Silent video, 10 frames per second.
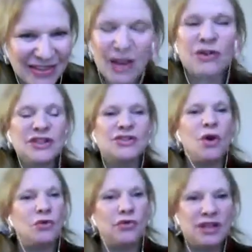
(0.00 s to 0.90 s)
there is
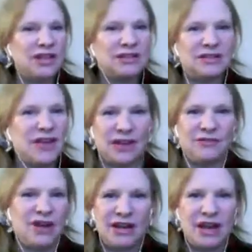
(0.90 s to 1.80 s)
no release of any
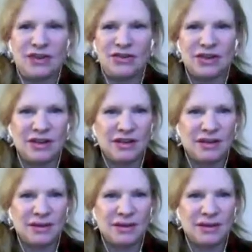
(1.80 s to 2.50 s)
radiation?